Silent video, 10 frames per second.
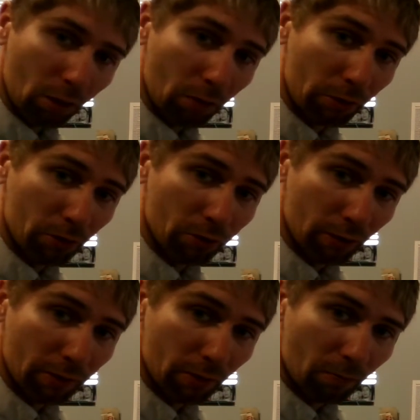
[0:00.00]
resource
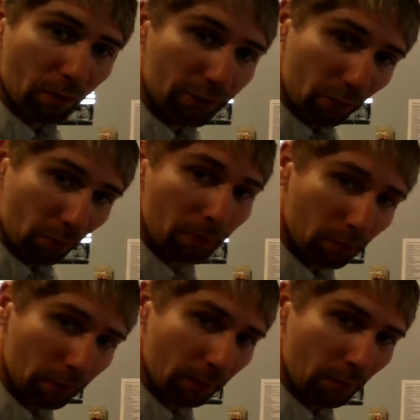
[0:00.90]
selection models that we're
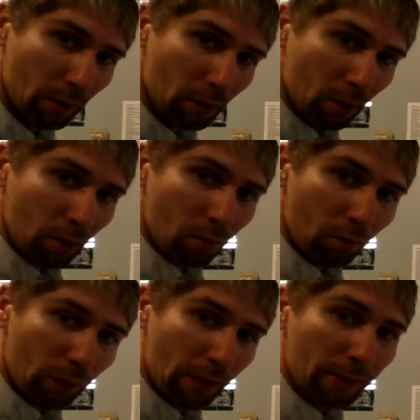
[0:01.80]
building, when
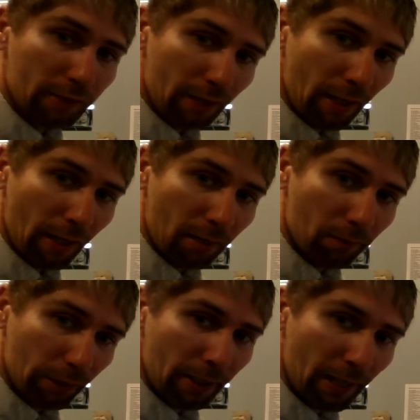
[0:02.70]
we say
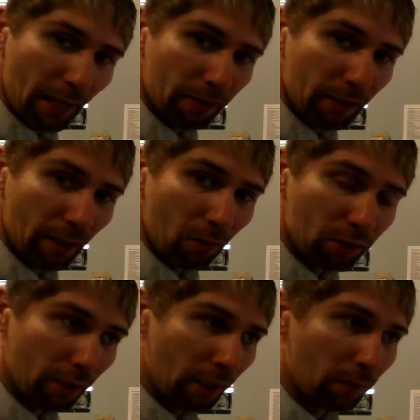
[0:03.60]
breeding habitat, we're
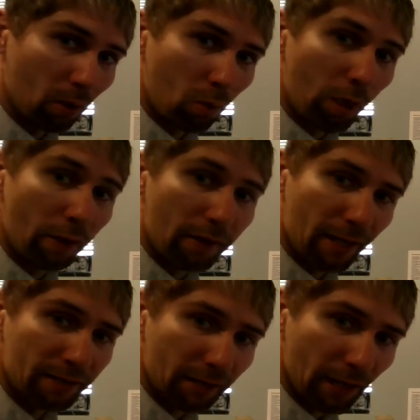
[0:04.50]
talking about where the
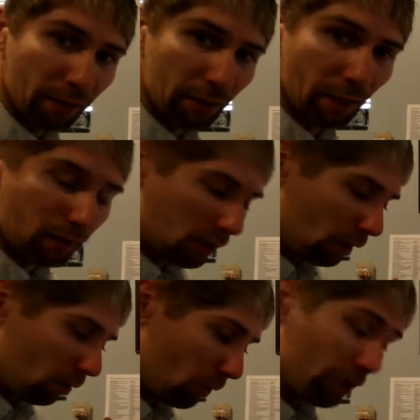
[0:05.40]
nesting habitat.
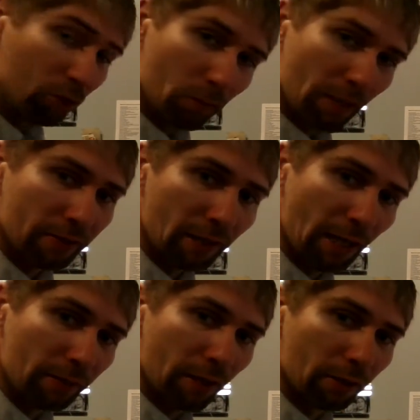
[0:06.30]
We assume nesting
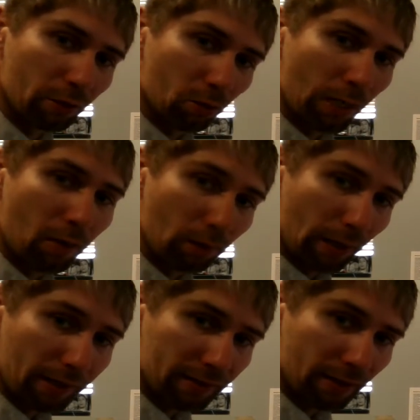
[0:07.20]
habitat is around
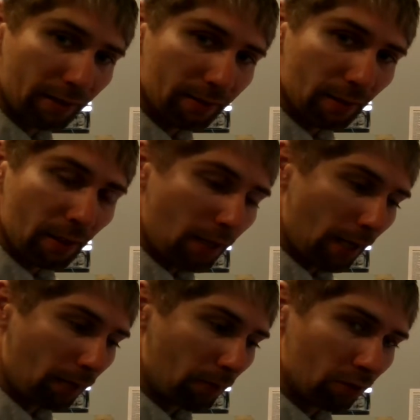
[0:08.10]
lek sites,
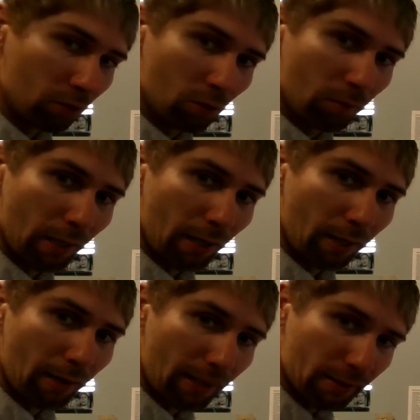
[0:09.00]
and we assume that
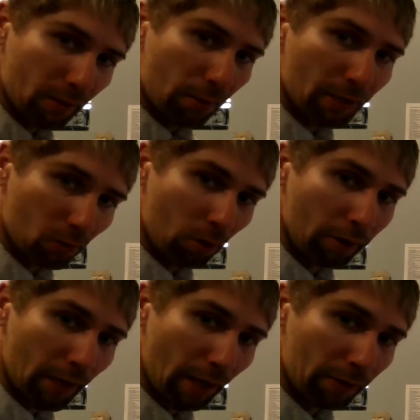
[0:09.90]
that's the best quality
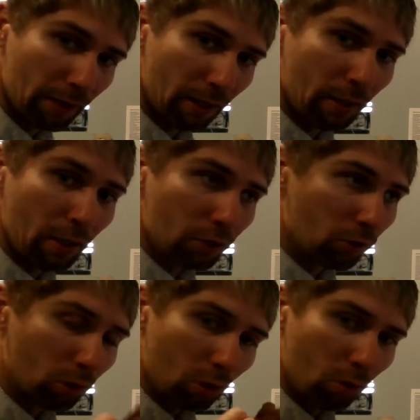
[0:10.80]
habitat. So
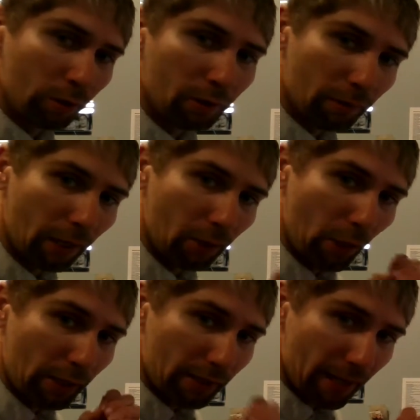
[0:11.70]
we're only
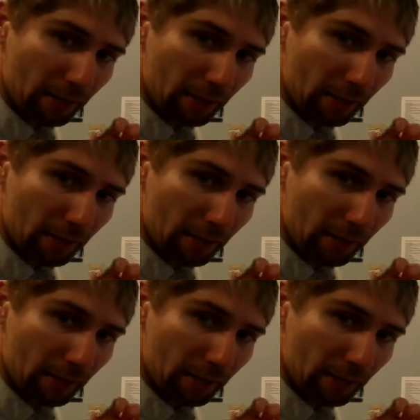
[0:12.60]
evaluating nest